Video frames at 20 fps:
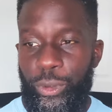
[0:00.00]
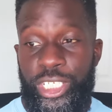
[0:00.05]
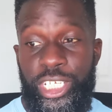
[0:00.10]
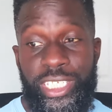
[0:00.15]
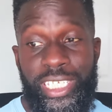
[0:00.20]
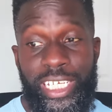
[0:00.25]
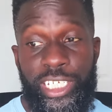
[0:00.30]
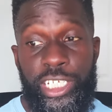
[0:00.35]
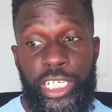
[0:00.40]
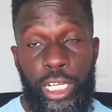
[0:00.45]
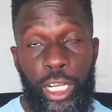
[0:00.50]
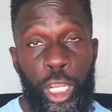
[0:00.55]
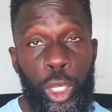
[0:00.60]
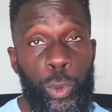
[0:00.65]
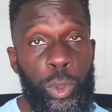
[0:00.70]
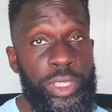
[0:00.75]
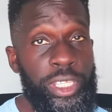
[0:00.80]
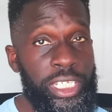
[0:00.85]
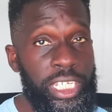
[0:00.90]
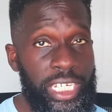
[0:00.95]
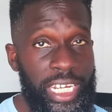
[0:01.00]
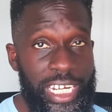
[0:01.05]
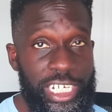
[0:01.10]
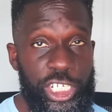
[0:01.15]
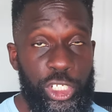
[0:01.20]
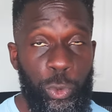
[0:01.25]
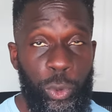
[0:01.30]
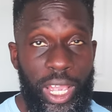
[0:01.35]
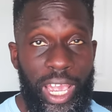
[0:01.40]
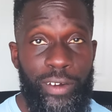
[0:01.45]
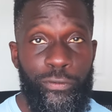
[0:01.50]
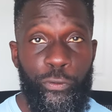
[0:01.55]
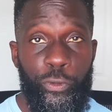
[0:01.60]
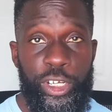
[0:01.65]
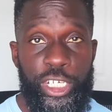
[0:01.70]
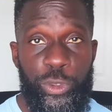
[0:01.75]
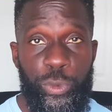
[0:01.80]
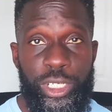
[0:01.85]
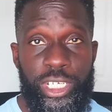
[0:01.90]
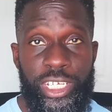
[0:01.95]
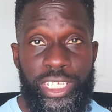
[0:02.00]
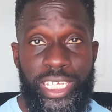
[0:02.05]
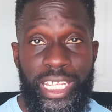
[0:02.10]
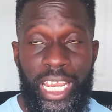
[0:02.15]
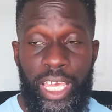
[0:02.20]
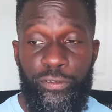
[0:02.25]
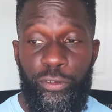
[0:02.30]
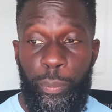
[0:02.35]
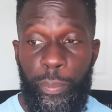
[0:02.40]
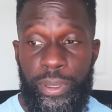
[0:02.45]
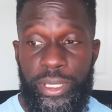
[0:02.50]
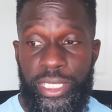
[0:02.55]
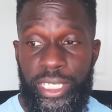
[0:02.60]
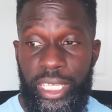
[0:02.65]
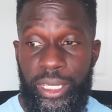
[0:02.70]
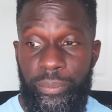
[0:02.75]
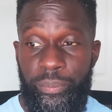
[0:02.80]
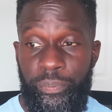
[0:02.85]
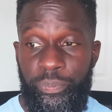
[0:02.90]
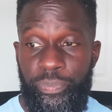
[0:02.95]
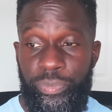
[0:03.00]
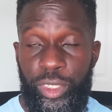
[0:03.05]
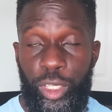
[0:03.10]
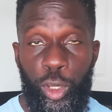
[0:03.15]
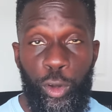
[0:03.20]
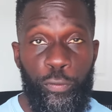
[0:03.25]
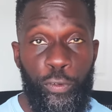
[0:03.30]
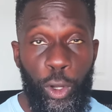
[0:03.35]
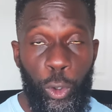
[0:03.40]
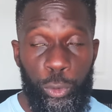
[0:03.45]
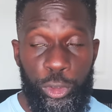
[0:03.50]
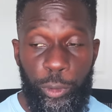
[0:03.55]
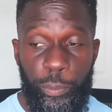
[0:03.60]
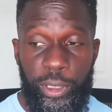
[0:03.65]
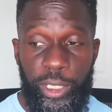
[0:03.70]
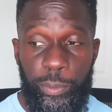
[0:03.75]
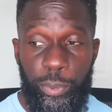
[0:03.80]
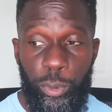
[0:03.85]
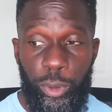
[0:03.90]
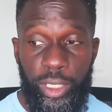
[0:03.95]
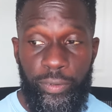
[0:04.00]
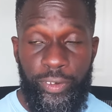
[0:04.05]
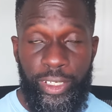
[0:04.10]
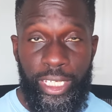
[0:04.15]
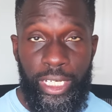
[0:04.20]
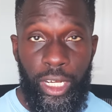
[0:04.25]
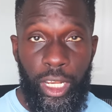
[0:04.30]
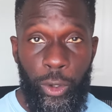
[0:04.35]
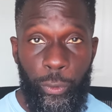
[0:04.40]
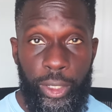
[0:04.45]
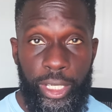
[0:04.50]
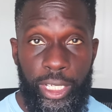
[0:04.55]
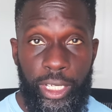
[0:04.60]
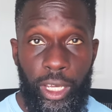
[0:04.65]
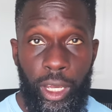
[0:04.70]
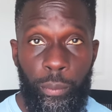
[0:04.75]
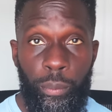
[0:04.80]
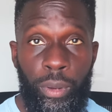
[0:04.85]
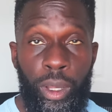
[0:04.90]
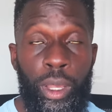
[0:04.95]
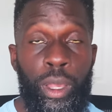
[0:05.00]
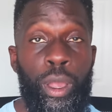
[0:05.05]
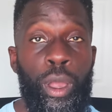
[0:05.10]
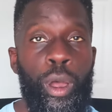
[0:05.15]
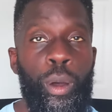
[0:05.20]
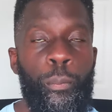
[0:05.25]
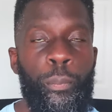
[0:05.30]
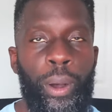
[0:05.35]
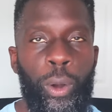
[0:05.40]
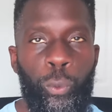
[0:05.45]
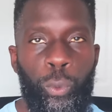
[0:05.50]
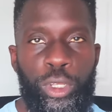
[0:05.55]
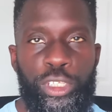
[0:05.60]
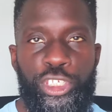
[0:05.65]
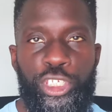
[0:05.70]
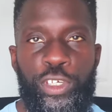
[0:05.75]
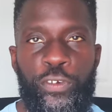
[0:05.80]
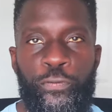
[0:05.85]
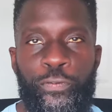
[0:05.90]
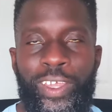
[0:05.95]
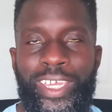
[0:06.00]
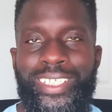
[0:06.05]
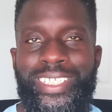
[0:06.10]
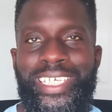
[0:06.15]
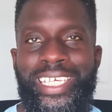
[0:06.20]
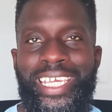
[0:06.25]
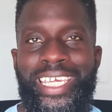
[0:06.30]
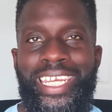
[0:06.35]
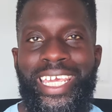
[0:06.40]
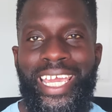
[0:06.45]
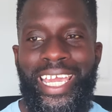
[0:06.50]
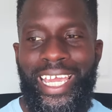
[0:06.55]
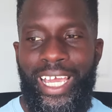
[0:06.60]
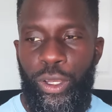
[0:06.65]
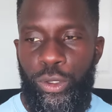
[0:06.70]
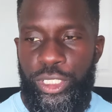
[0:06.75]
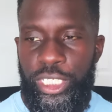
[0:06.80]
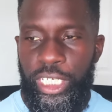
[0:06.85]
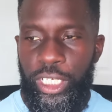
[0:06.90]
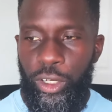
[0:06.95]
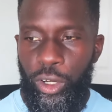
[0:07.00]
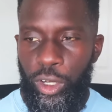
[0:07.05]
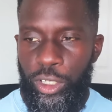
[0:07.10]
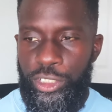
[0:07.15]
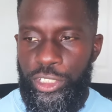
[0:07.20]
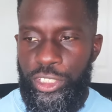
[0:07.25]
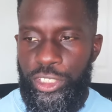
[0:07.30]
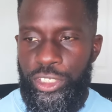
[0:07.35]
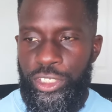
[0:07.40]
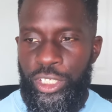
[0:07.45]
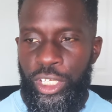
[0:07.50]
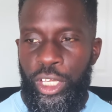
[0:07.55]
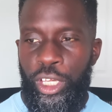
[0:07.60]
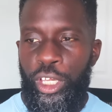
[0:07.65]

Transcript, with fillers: which is actually lower than the national average, which is 11% of older people living in low income. But once you factor in housing costs,